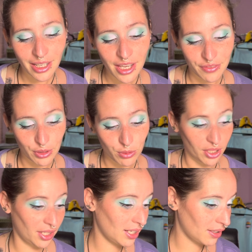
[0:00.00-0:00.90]
If you
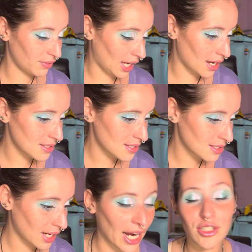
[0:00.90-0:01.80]
couldn't have
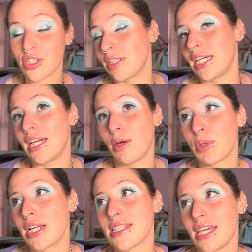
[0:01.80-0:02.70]
guessed, actually, I'm
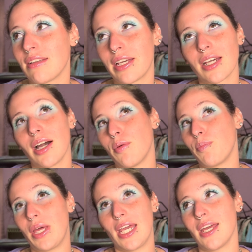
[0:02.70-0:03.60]
going to take like a
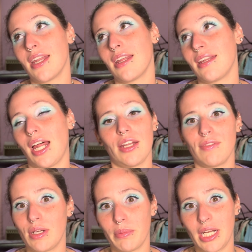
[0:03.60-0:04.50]
minute, not
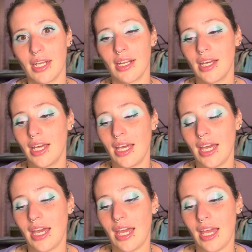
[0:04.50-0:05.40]
even a minute,
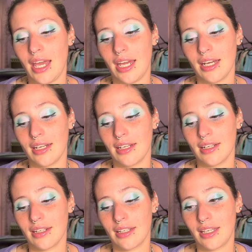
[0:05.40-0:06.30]
and
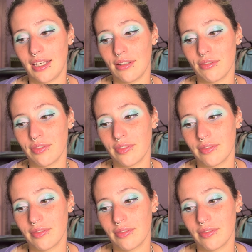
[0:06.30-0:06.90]
give